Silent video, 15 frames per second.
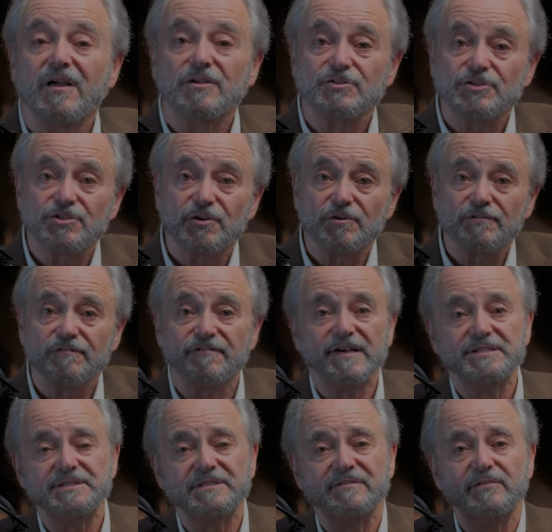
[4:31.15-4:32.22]
Certain
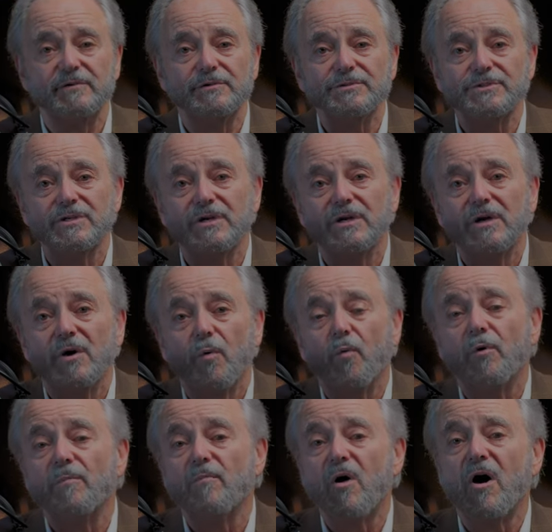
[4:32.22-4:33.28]
festivals
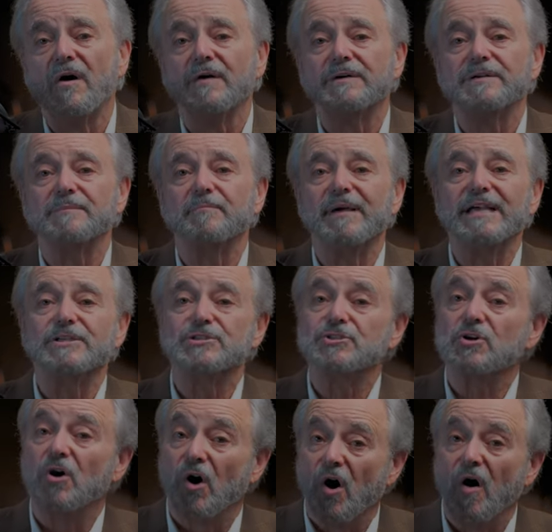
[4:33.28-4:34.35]
were marked based
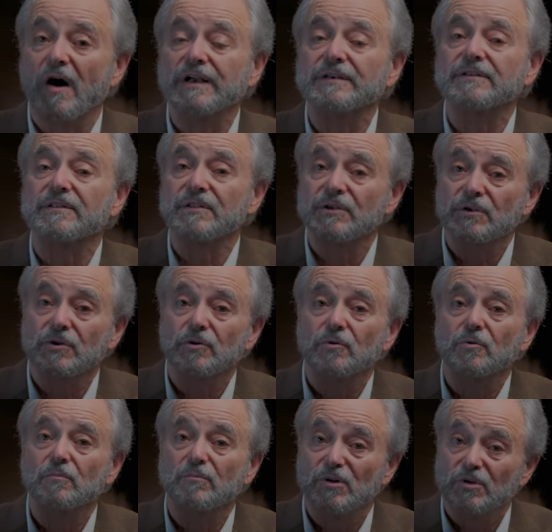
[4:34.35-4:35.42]
on the
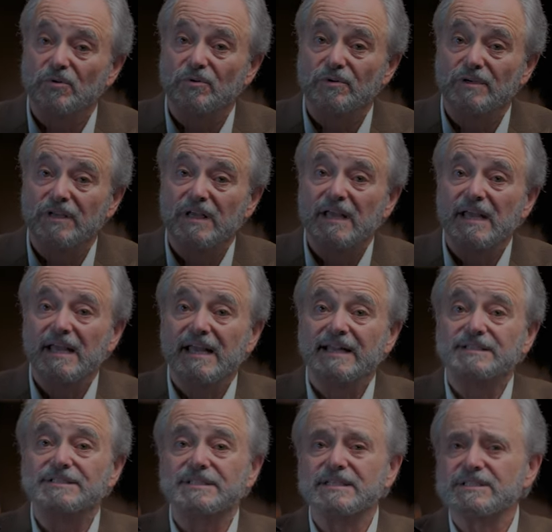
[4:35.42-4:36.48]
new moon.
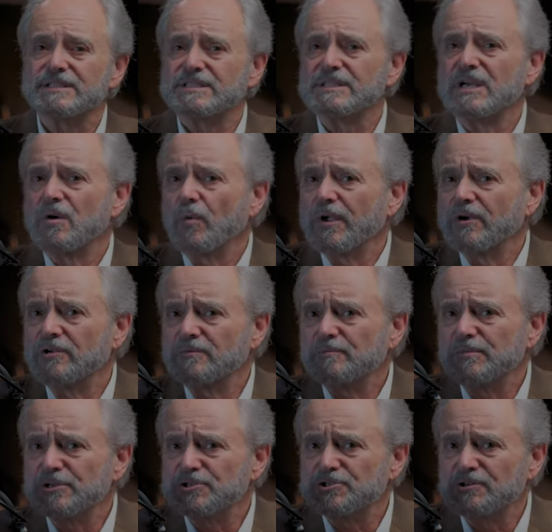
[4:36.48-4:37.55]
And since we couldn't
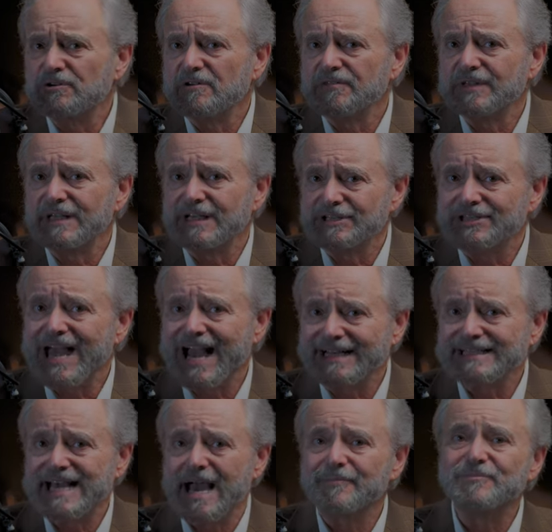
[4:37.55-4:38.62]
be sure of the
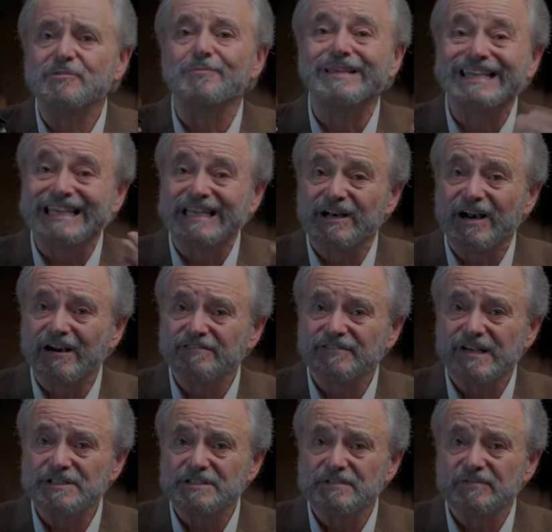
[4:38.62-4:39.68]
exact time to begin our
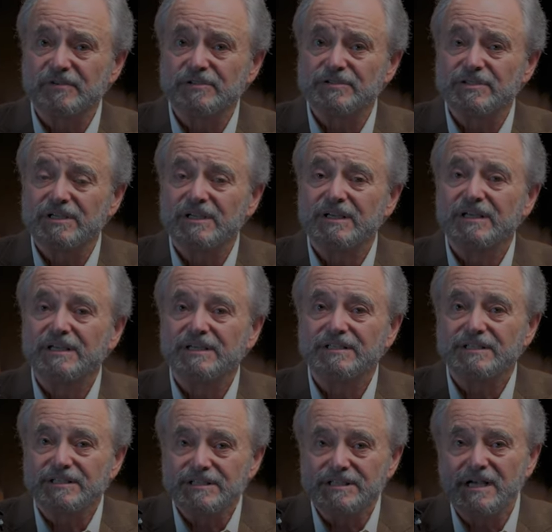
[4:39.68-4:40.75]
festivals,
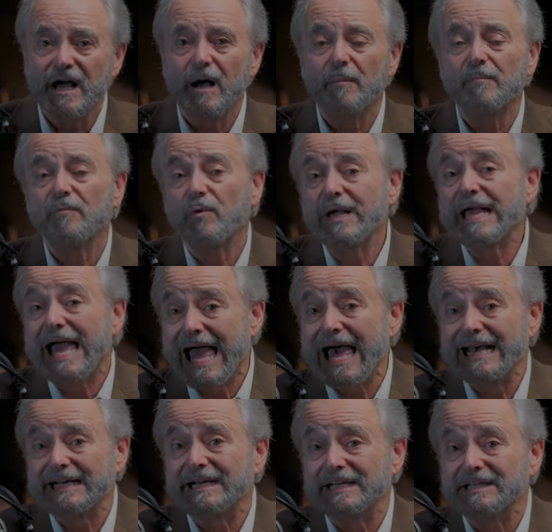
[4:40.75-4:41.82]
to some we
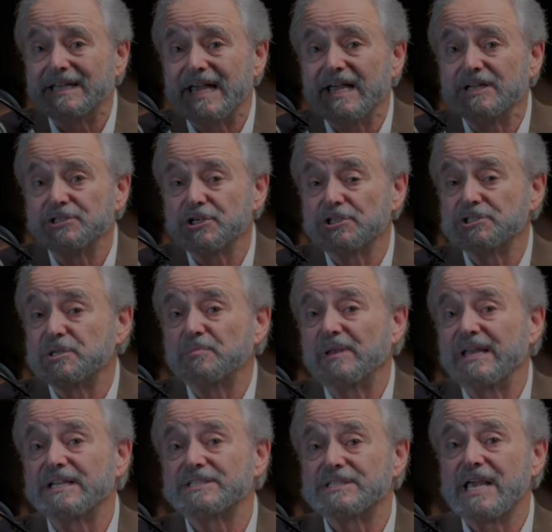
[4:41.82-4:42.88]
added a day just to
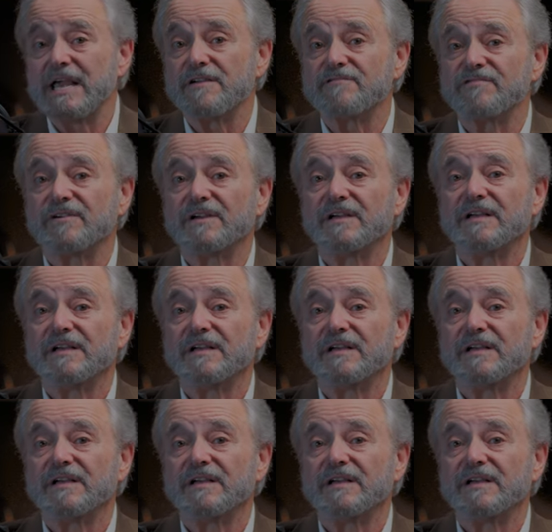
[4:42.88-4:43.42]
play it safe.